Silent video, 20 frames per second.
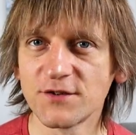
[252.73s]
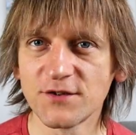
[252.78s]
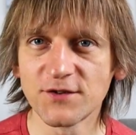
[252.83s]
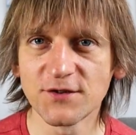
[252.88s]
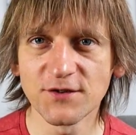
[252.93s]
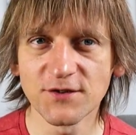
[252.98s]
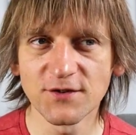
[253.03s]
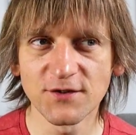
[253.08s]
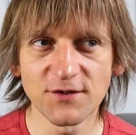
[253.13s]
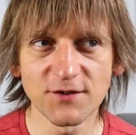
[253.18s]

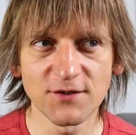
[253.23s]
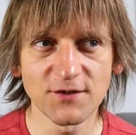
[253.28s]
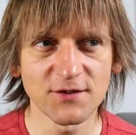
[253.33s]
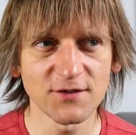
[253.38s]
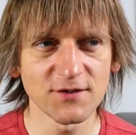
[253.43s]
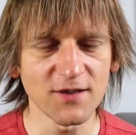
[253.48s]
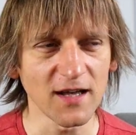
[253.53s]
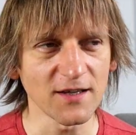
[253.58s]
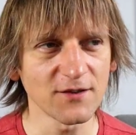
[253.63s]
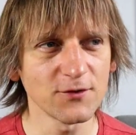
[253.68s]

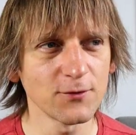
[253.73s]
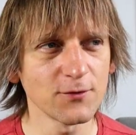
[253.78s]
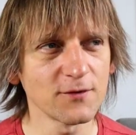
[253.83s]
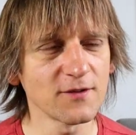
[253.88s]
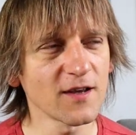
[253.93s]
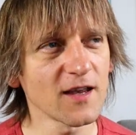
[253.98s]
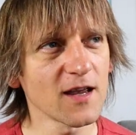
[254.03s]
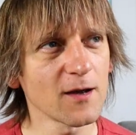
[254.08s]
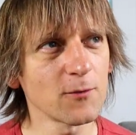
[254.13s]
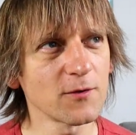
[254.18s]

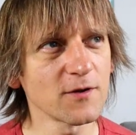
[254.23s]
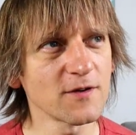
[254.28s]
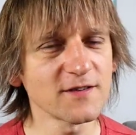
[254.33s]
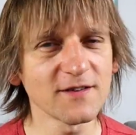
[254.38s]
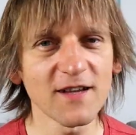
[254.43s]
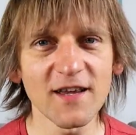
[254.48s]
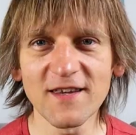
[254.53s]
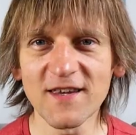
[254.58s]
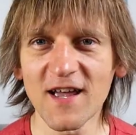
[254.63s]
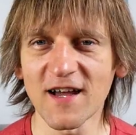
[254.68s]
Saturday, I want to
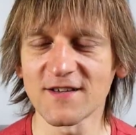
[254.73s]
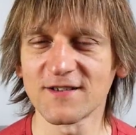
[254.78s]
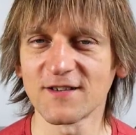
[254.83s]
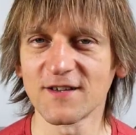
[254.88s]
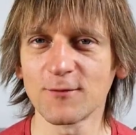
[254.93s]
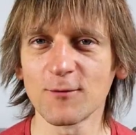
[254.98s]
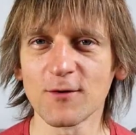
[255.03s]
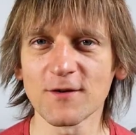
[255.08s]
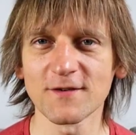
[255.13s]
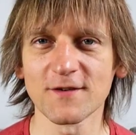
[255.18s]
say.
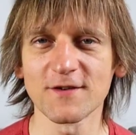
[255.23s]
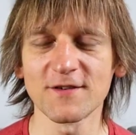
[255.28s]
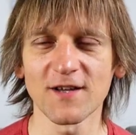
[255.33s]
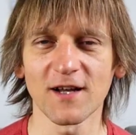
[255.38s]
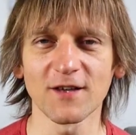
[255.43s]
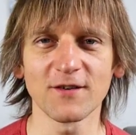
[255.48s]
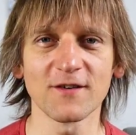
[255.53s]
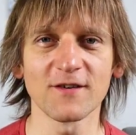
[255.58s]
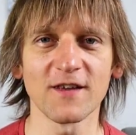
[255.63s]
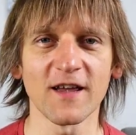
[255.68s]
Yes, it was on
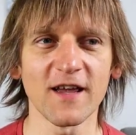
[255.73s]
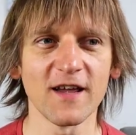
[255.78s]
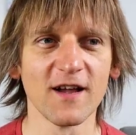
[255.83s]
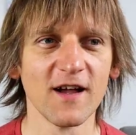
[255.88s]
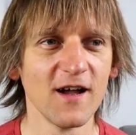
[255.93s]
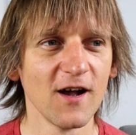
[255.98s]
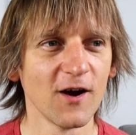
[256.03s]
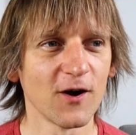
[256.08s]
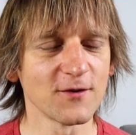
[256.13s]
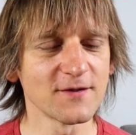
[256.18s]
Saturday.
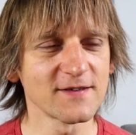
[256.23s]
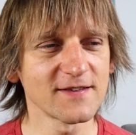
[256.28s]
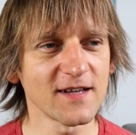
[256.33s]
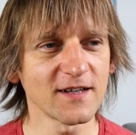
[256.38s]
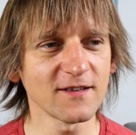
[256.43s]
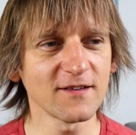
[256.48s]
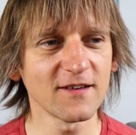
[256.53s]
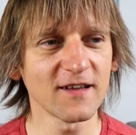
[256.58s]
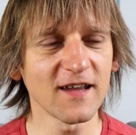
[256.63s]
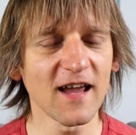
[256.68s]
On
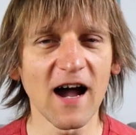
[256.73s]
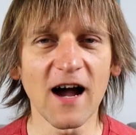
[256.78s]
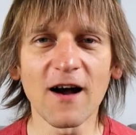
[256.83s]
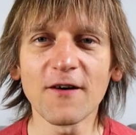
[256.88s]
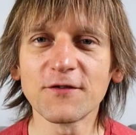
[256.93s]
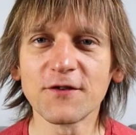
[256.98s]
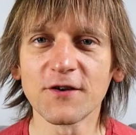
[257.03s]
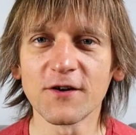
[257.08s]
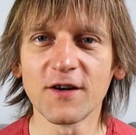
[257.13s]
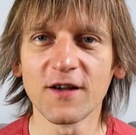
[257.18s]
Saturday
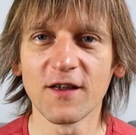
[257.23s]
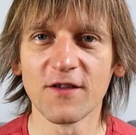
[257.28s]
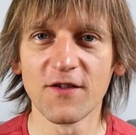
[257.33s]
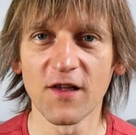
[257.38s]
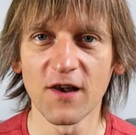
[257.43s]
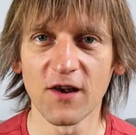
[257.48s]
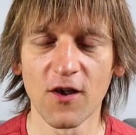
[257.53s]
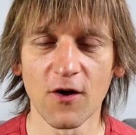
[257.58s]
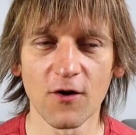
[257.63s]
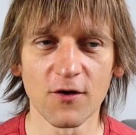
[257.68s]
after
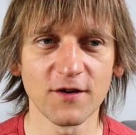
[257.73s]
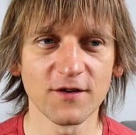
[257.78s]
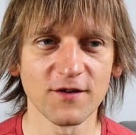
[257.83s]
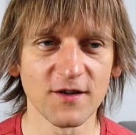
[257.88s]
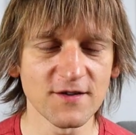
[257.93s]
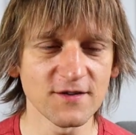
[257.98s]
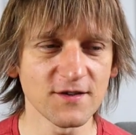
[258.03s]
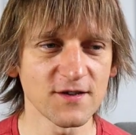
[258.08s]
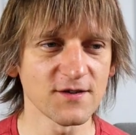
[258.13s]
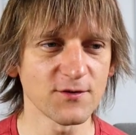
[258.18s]
the long
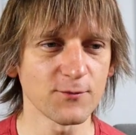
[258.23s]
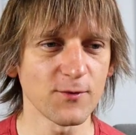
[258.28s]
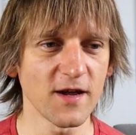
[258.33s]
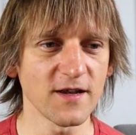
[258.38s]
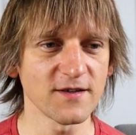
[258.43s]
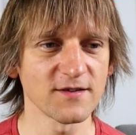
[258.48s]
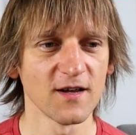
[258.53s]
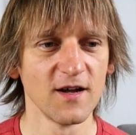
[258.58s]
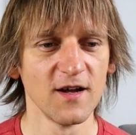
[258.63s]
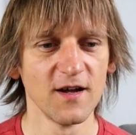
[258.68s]
distance
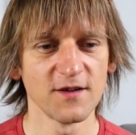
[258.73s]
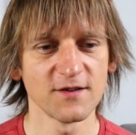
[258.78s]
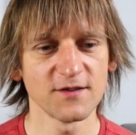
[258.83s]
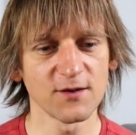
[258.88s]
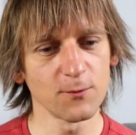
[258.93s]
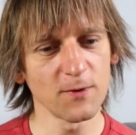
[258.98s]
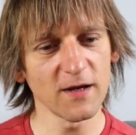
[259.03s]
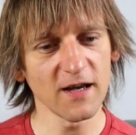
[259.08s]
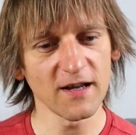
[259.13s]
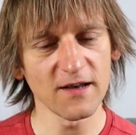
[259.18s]
race.
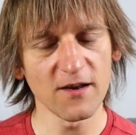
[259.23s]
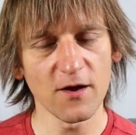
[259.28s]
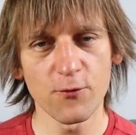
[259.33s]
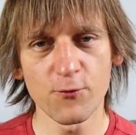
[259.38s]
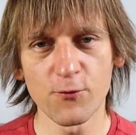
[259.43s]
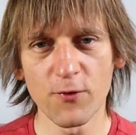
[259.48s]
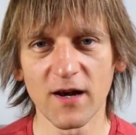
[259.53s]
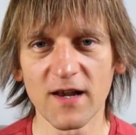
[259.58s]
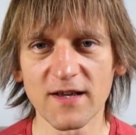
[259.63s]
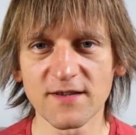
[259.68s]
So we had
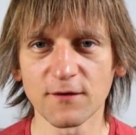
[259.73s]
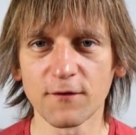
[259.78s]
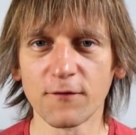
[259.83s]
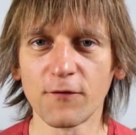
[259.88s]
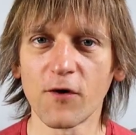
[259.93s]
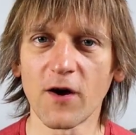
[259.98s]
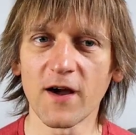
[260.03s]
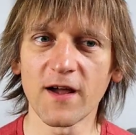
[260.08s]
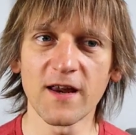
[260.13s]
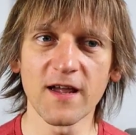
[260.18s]
relays on
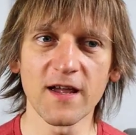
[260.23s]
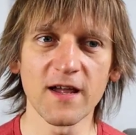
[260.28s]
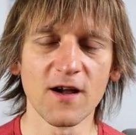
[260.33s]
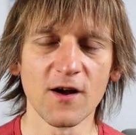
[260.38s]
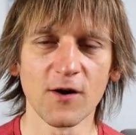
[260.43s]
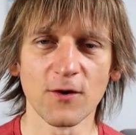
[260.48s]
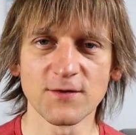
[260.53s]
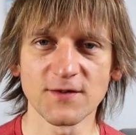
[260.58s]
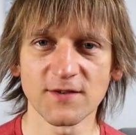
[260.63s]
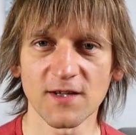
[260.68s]
Friday.
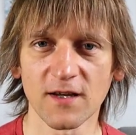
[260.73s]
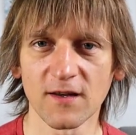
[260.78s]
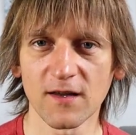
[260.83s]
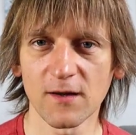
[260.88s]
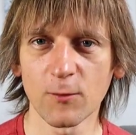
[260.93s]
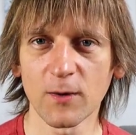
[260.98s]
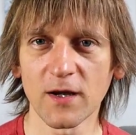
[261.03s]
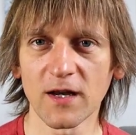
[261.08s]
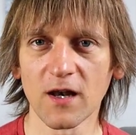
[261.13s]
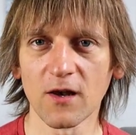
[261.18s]
On
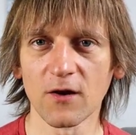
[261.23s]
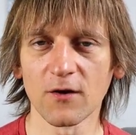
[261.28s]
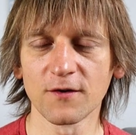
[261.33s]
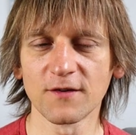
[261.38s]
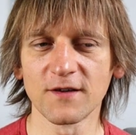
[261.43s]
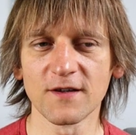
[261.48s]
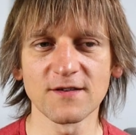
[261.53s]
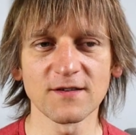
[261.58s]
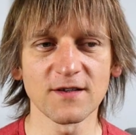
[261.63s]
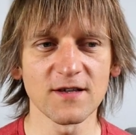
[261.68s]
Saturday, we had a
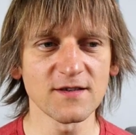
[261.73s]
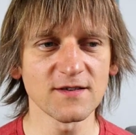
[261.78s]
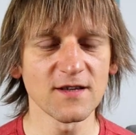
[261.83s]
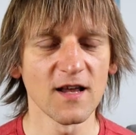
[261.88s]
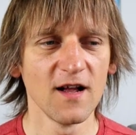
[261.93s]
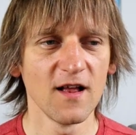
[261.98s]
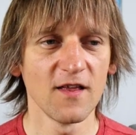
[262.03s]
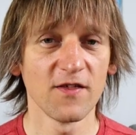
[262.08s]
long distance.